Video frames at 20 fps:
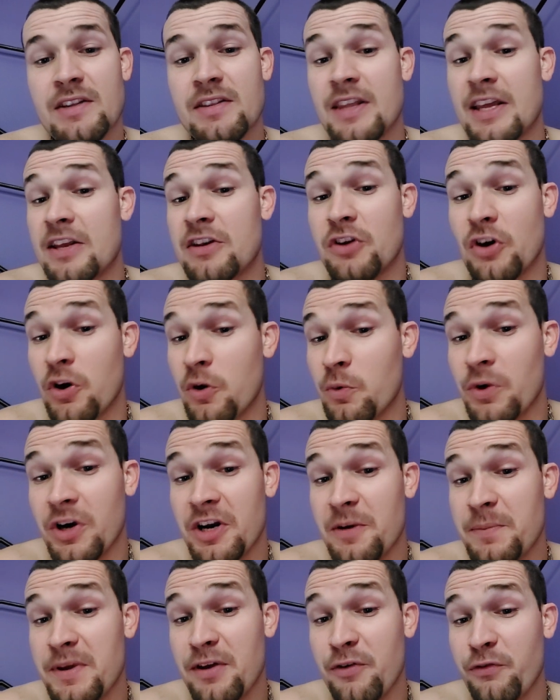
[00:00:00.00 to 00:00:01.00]
They don't want
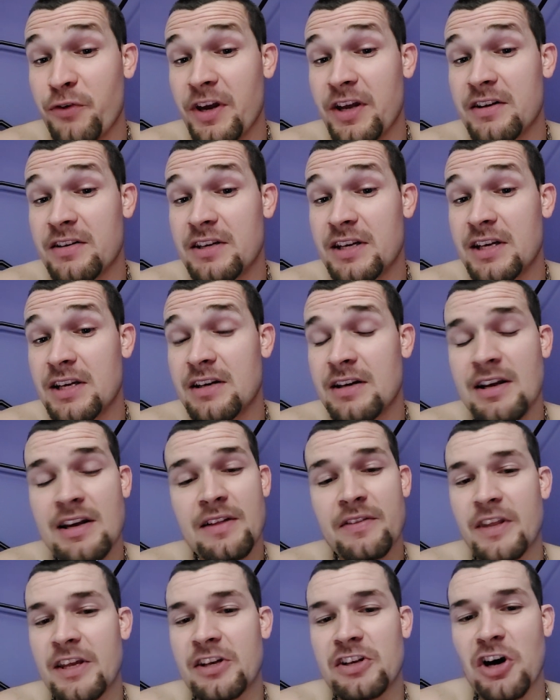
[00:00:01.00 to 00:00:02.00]
to be offended,
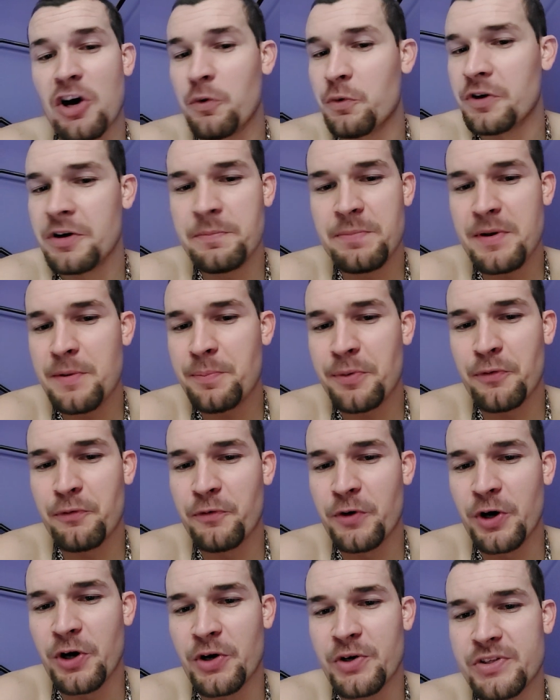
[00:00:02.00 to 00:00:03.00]
they don't want to be
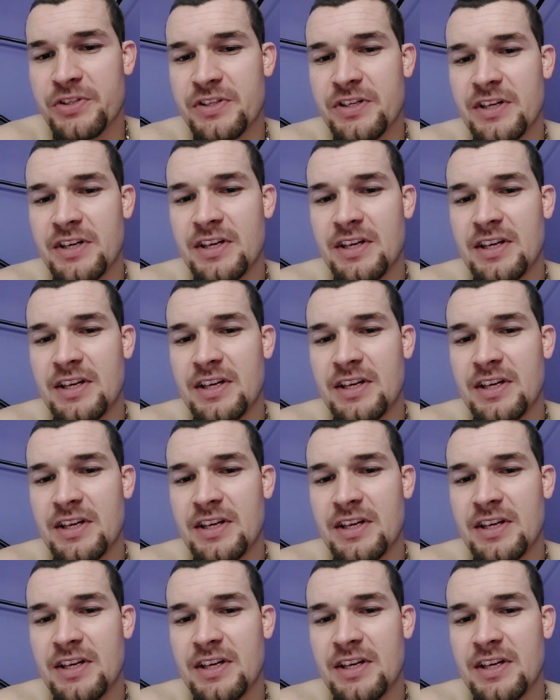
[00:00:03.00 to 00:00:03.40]
provoked,